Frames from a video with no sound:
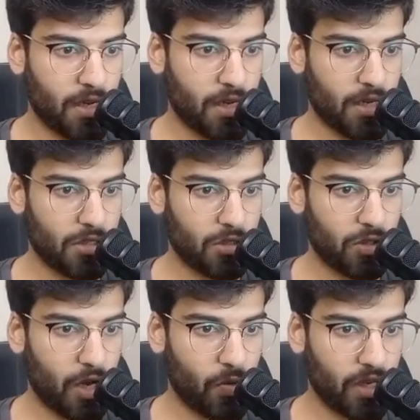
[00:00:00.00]
So
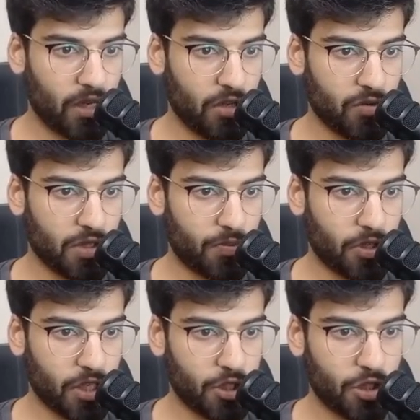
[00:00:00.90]
now we're going to use the
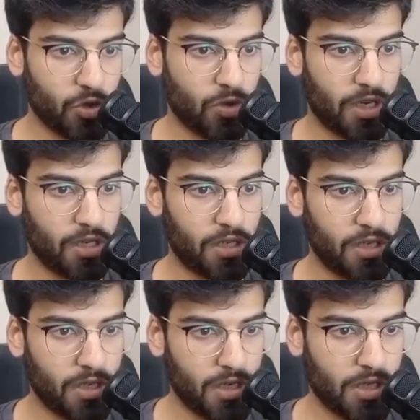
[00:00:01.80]
production URL.
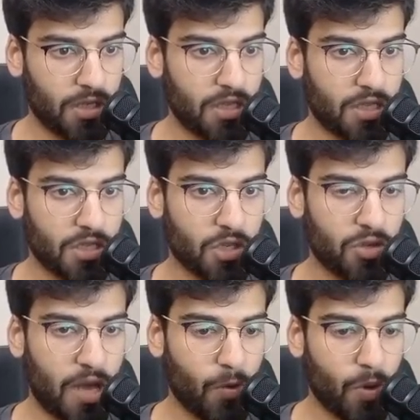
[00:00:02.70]
This is so
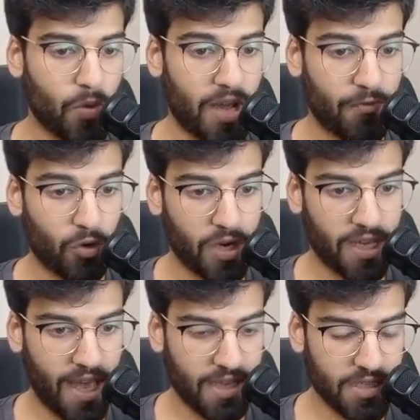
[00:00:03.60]
that we won't have to
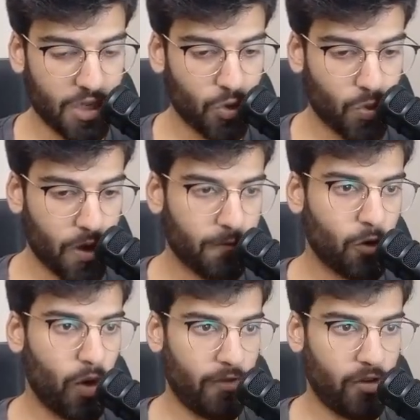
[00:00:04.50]
click execute
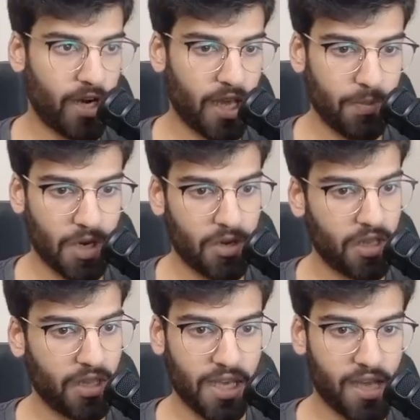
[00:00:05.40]
workflow every time here,
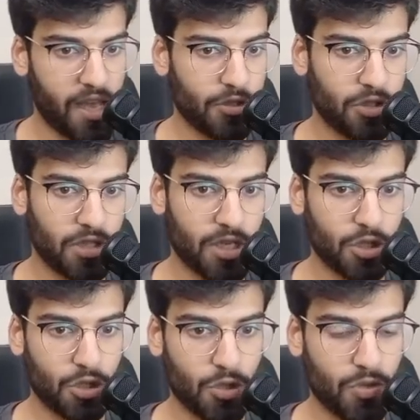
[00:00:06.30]
and the AI agent can
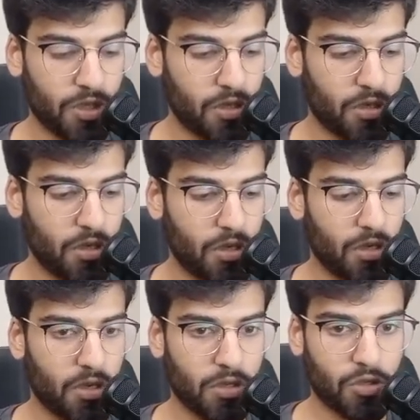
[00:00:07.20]
just use it.
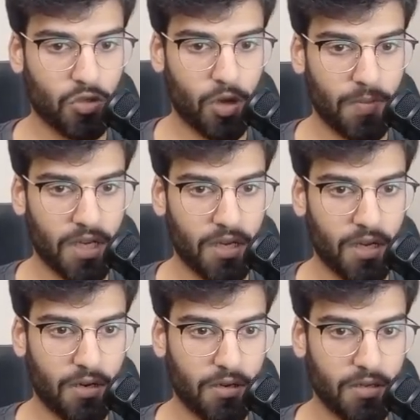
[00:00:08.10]
Just copy it
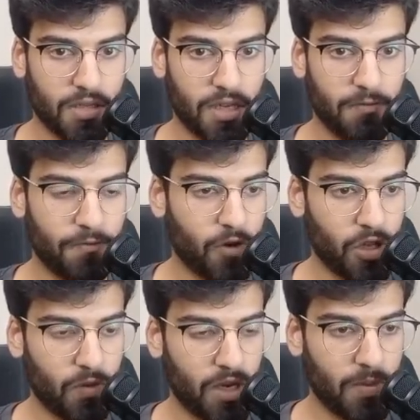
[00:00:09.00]
here, save for
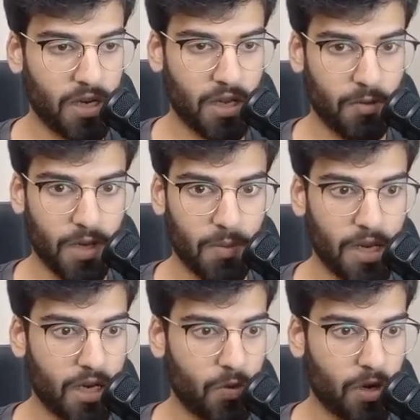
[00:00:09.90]
the
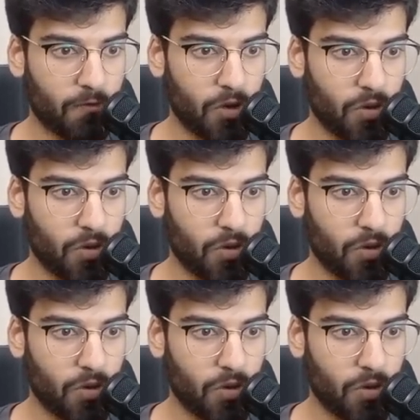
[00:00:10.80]
availability workflow.